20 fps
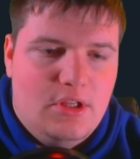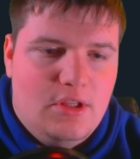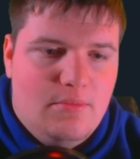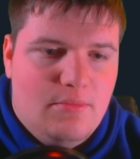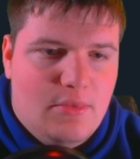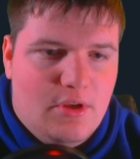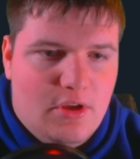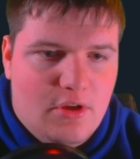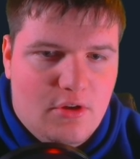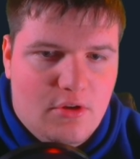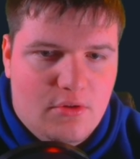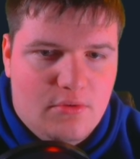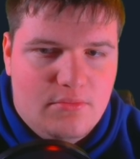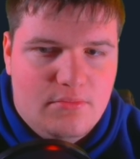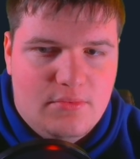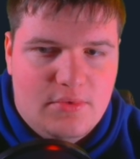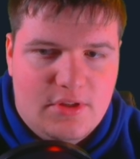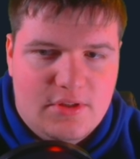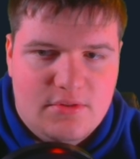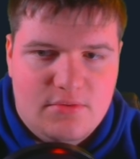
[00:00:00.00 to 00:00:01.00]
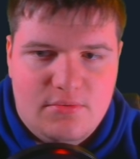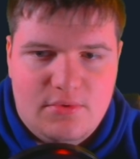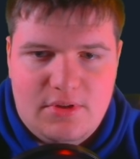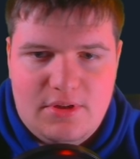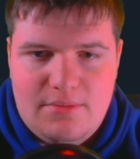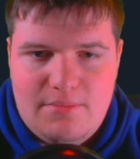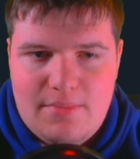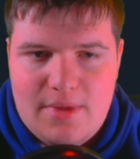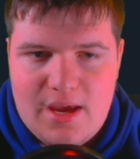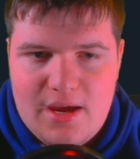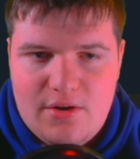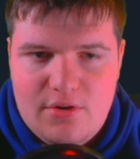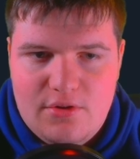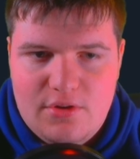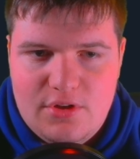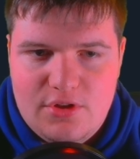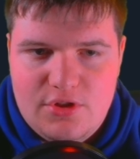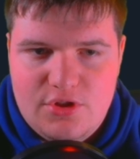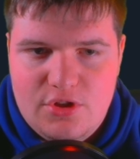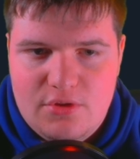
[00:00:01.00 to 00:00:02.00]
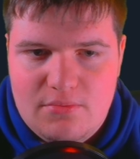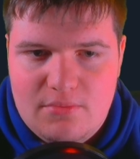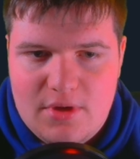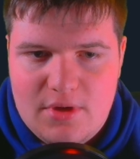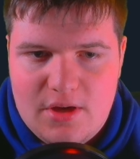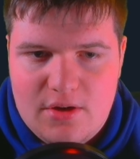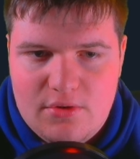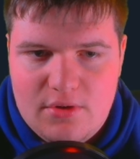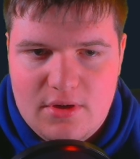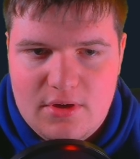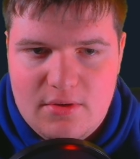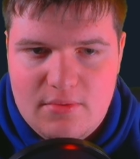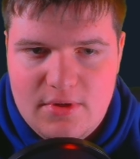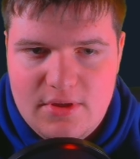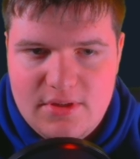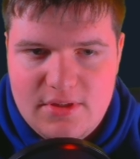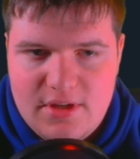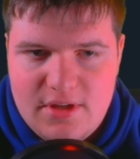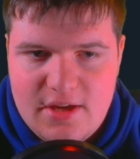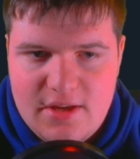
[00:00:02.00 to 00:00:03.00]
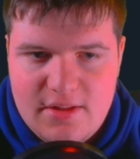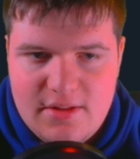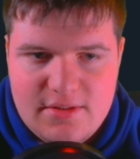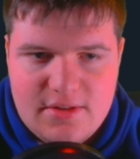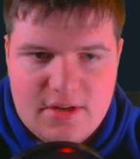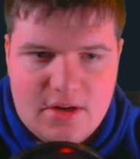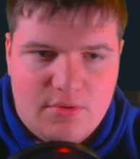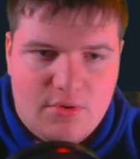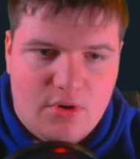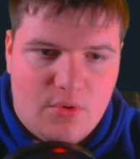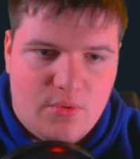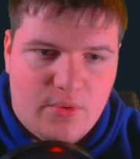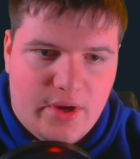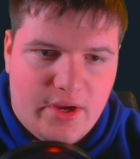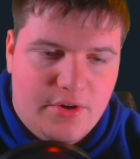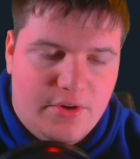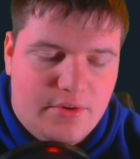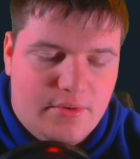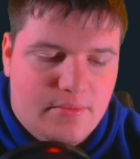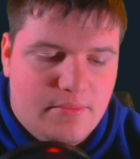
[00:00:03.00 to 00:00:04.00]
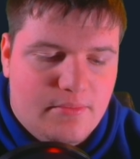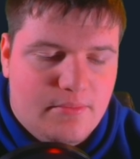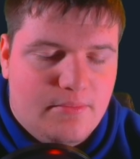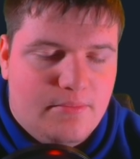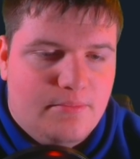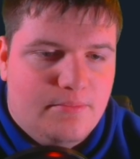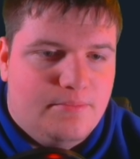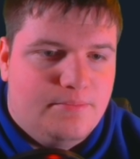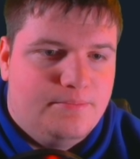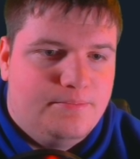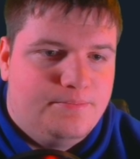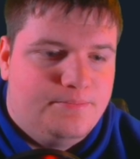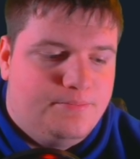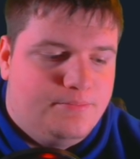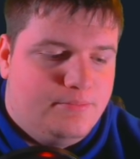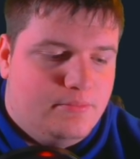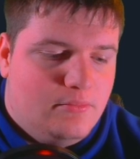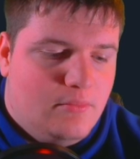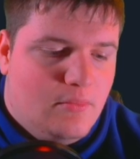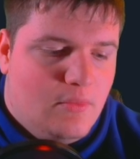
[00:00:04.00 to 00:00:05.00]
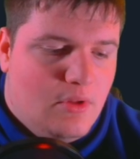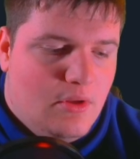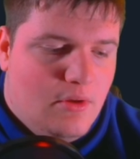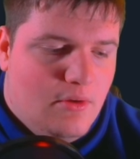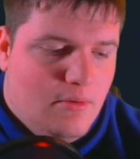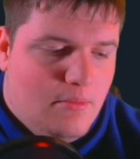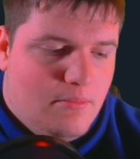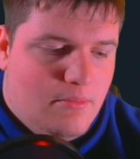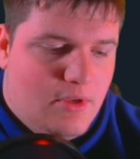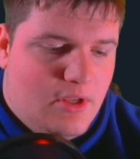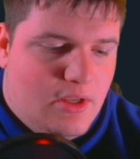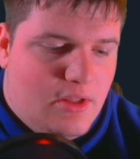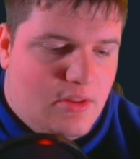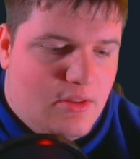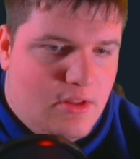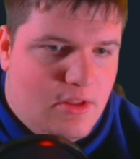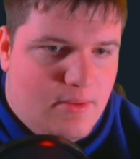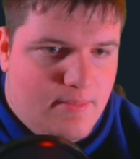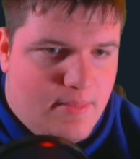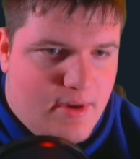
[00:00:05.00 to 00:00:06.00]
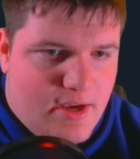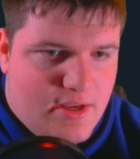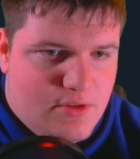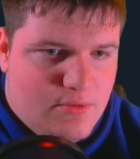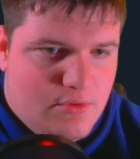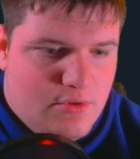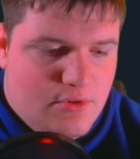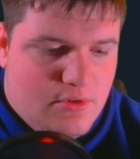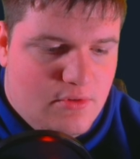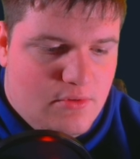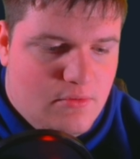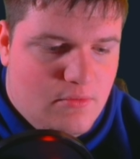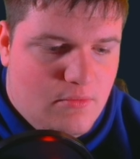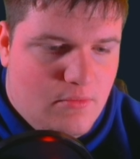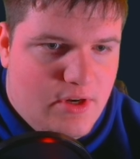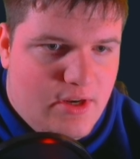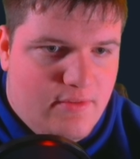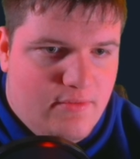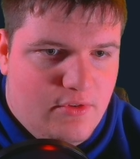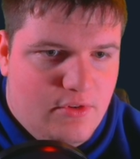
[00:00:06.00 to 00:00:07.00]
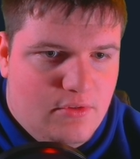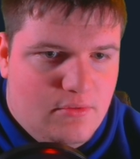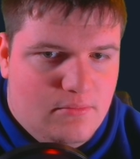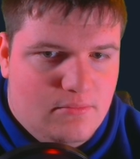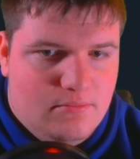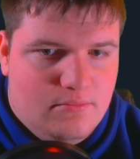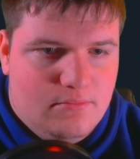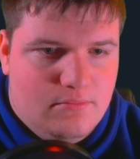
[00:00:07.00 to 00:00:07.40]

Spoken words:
Email doesn't really matter. It shouldn't matter anyways. Yeah, that's not required. Make the password whatever.